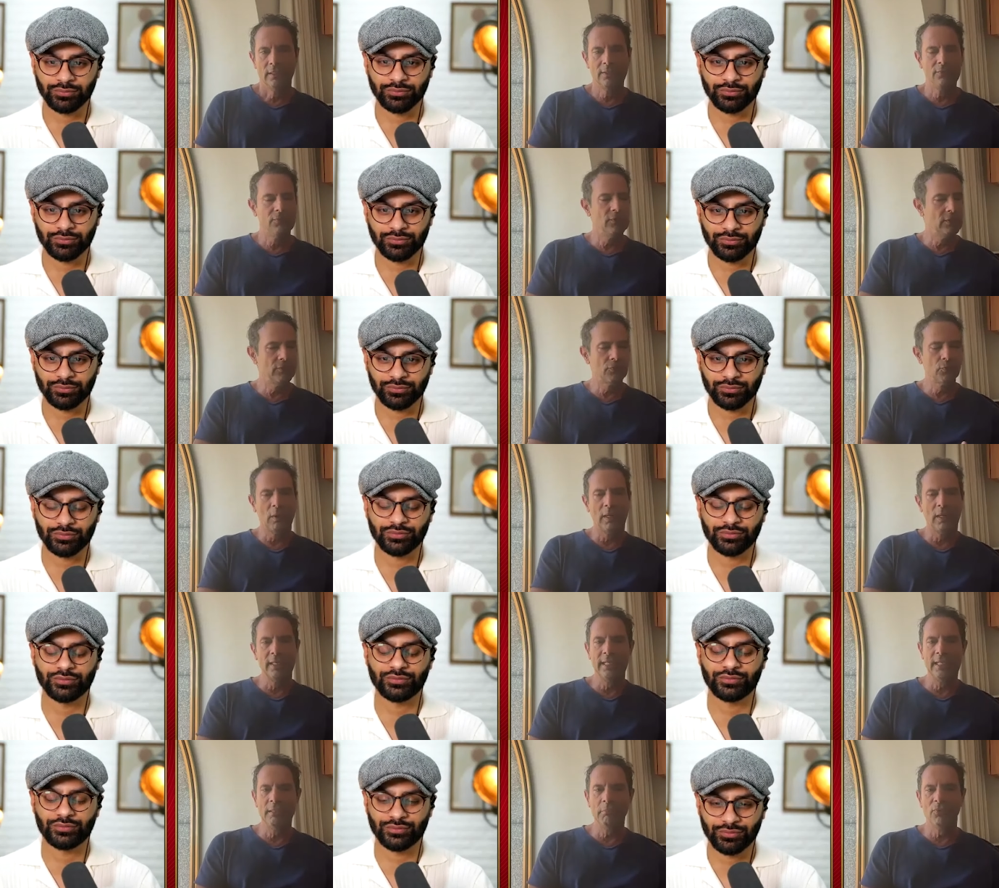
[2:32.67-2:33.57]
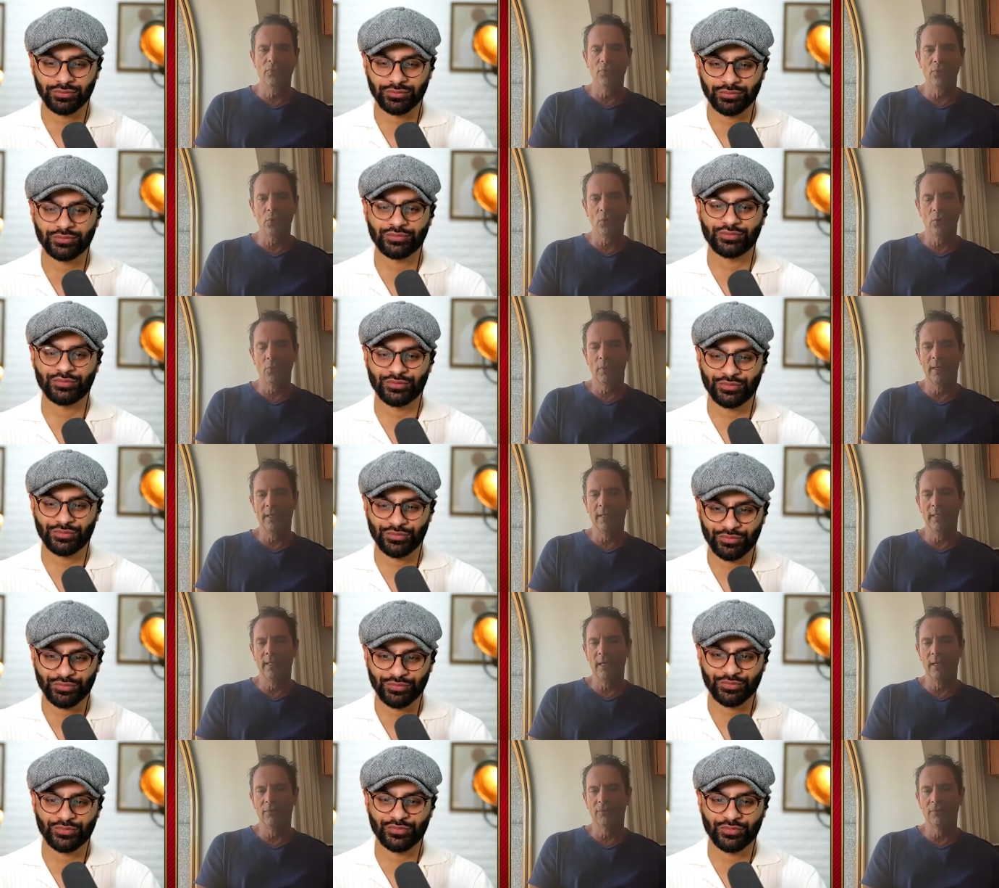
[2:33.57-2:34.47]
Speaker 1: even if it's one day before one
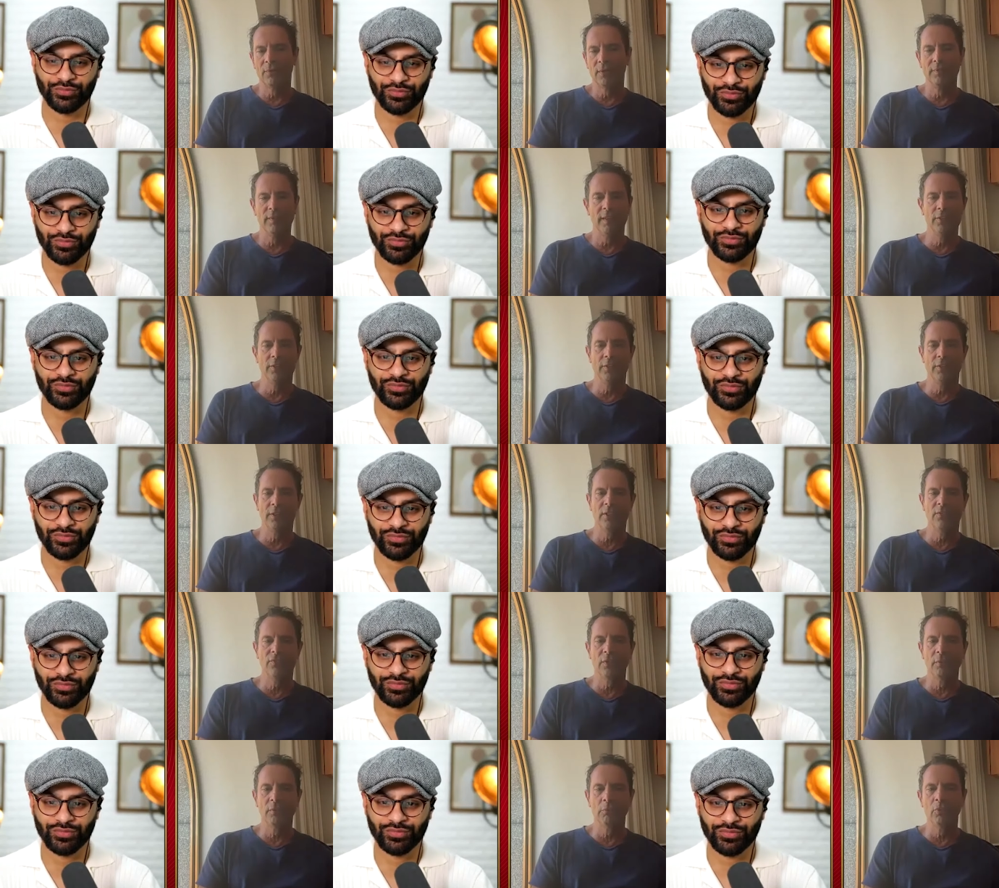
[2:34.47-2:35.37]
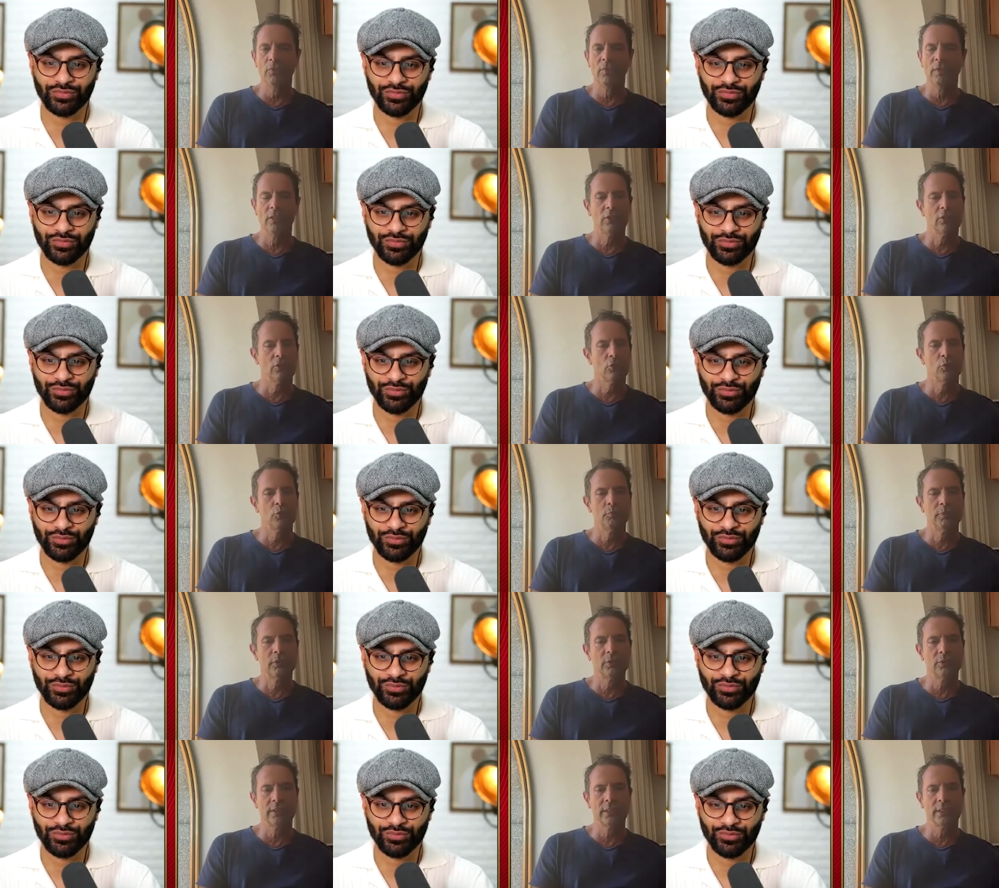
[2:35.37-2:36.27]
day after and then you're in a different movie and you're just
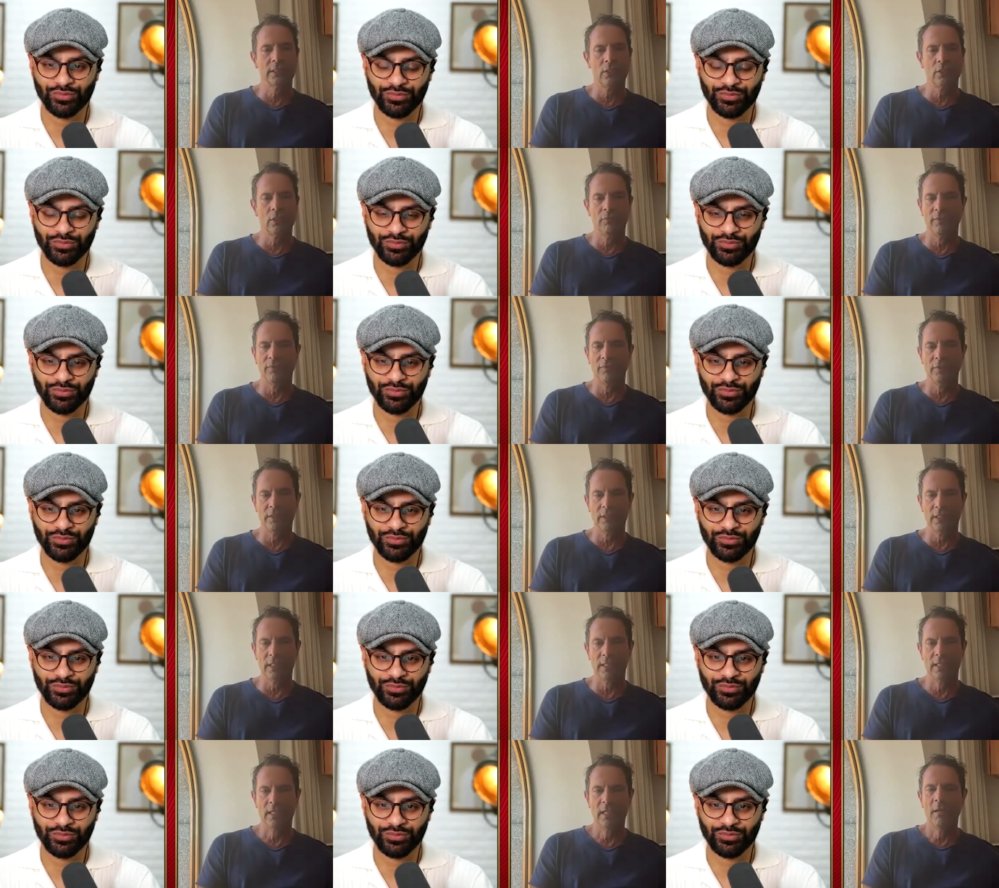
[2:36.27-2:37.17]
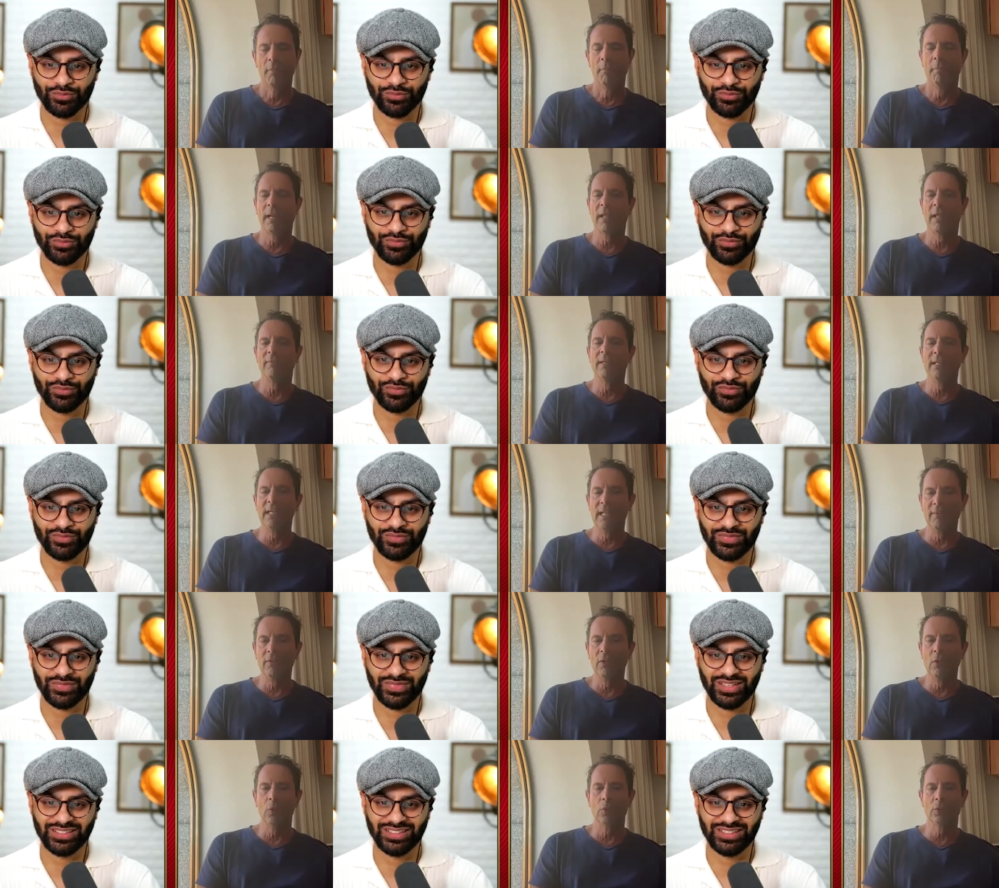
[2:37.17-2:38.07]
super critical of everything but i've
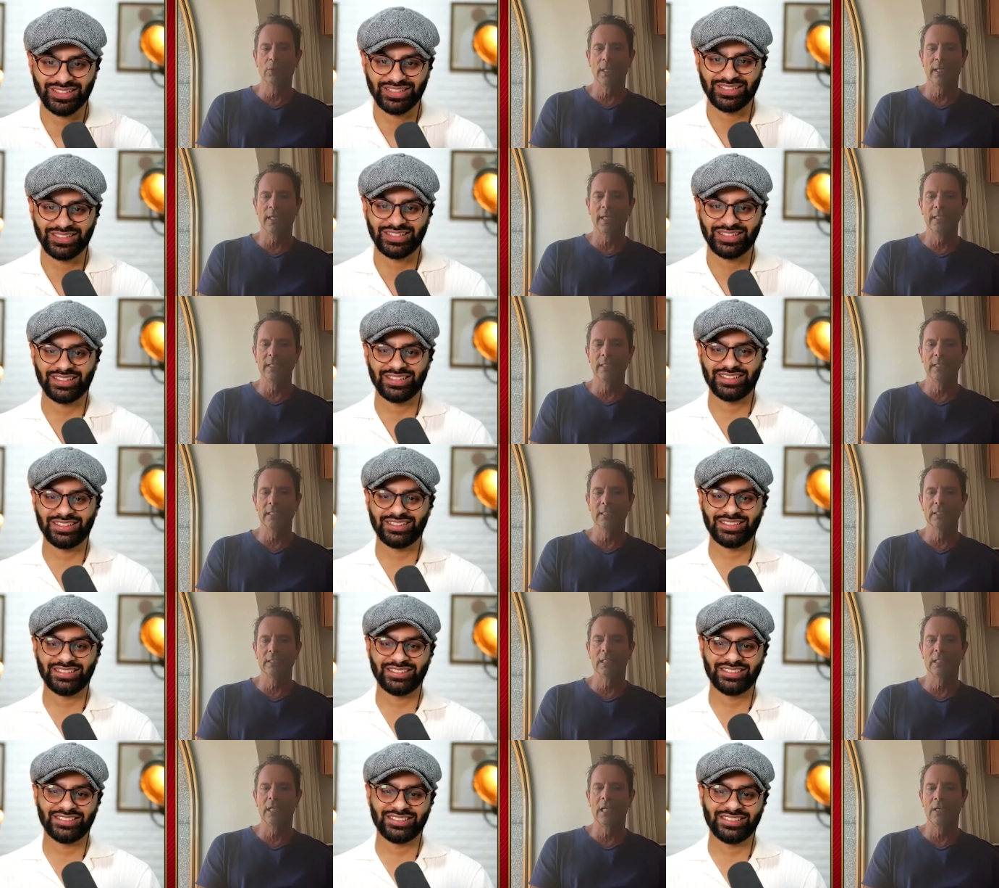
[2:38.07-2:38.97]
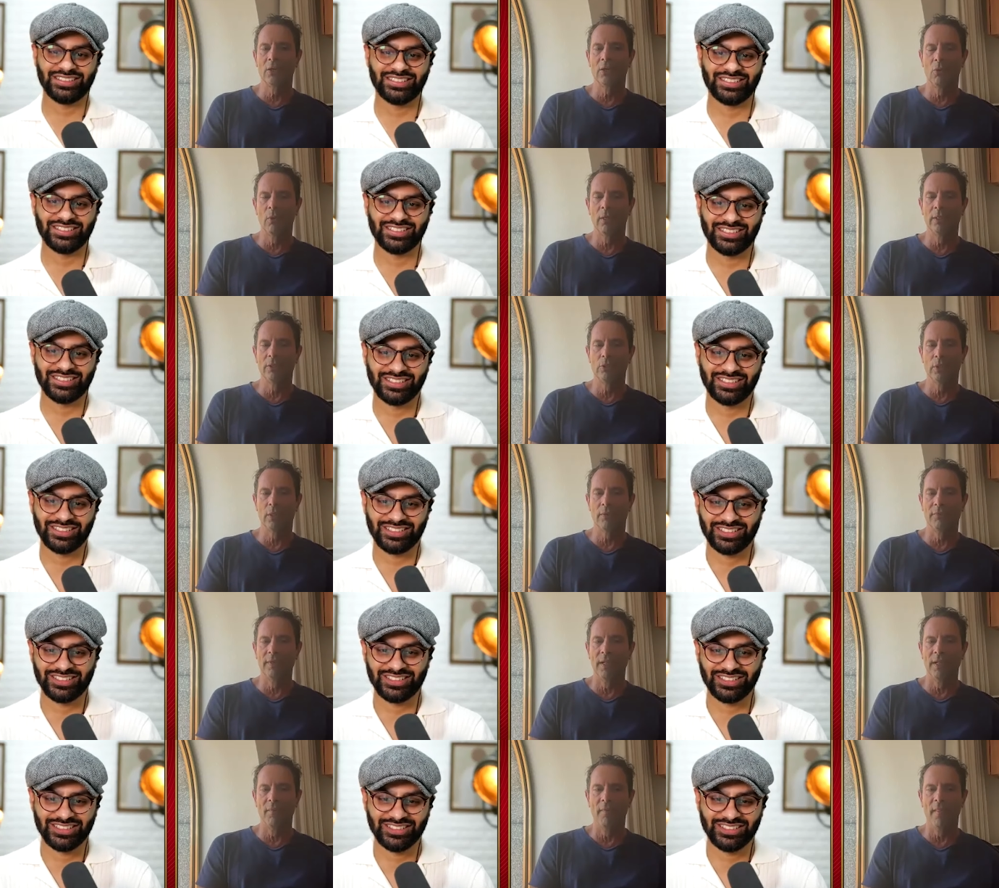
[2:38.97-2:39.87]
never looked at anything and said like oh i should
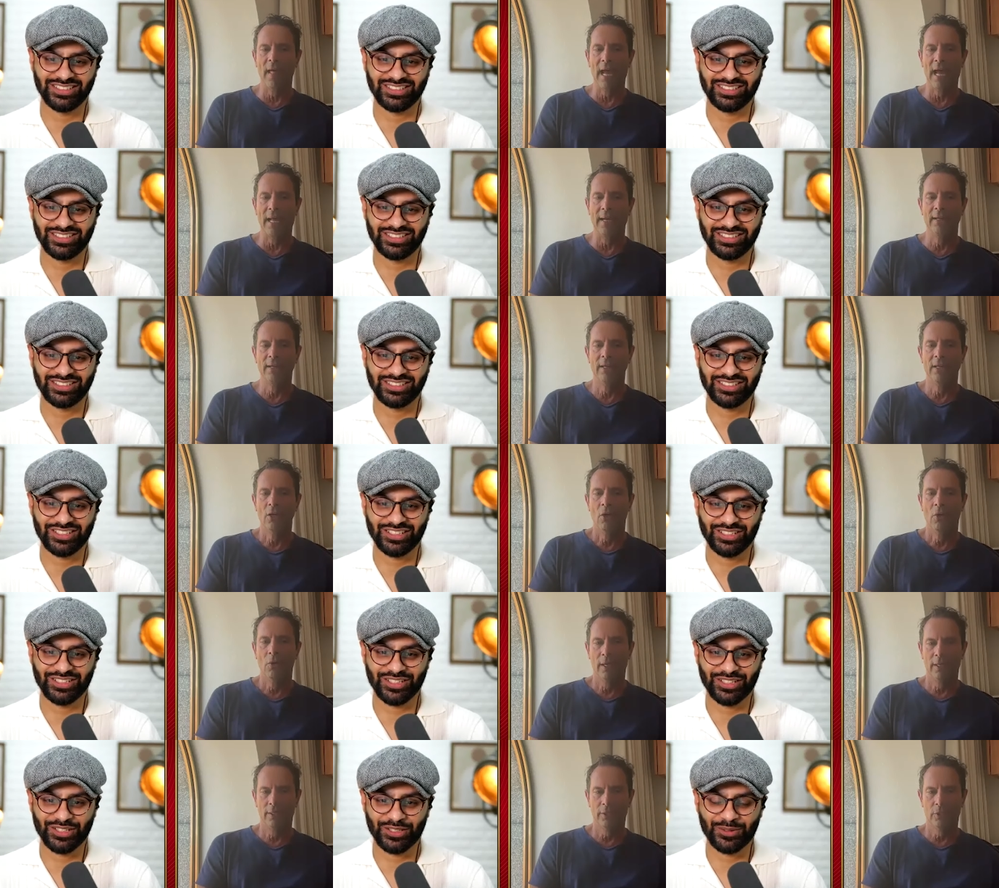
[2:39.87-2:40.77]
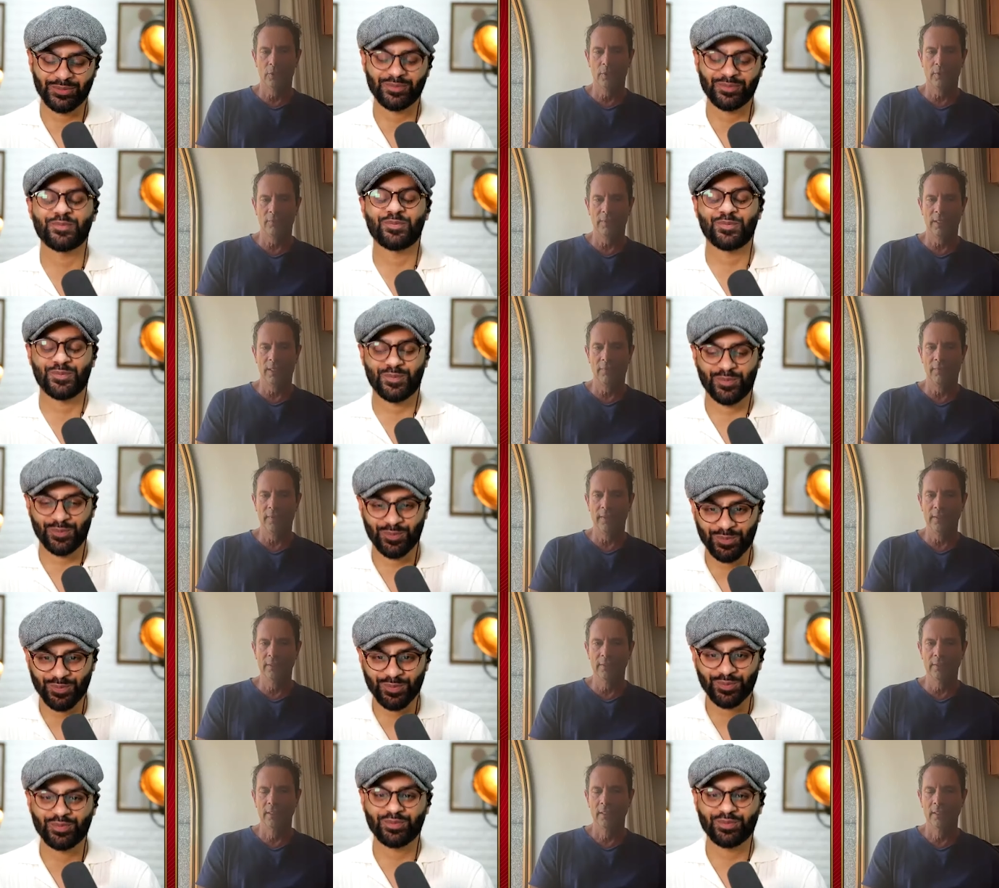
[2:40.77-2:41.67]
have done that or i should have done
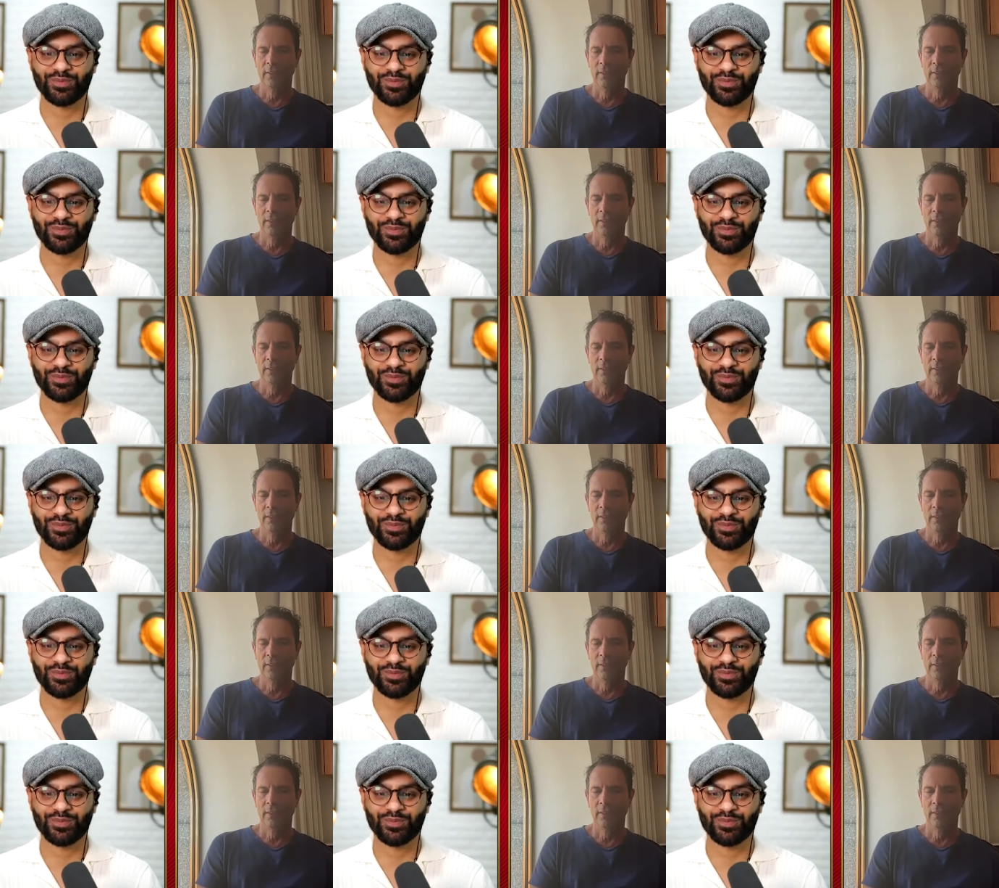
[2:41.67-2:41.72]
this